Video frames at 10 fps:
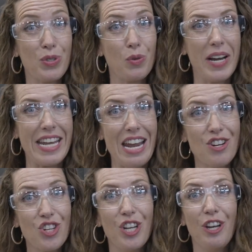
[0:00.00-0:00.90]
the
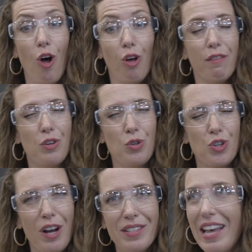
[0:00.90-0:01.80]
radiation and all of the
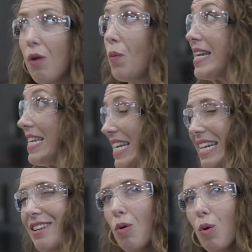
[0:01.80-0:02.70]
neutrons that we
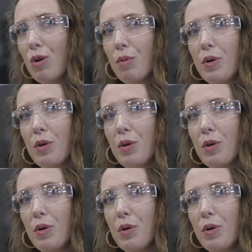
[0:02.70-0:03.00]
need in order to